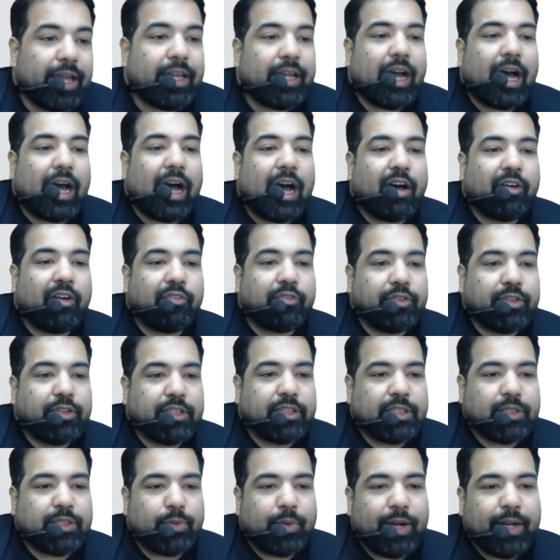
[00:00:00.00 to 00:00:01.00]
after
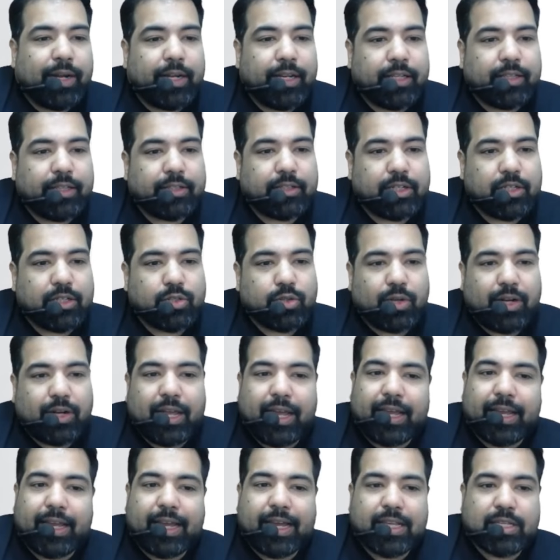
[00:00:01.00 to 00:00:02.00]
23rd July,
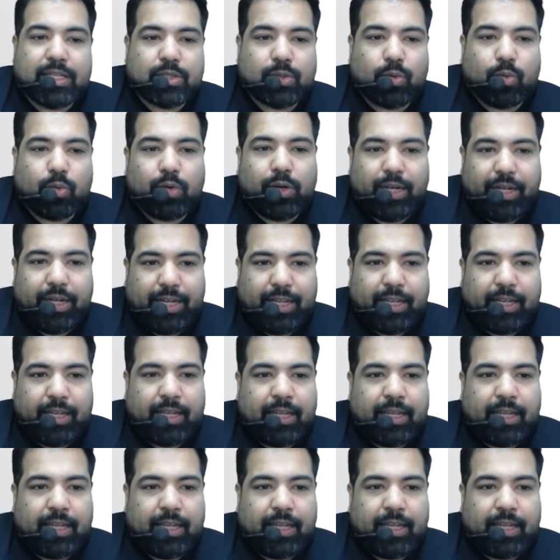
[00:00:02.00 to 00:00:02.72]
guys, only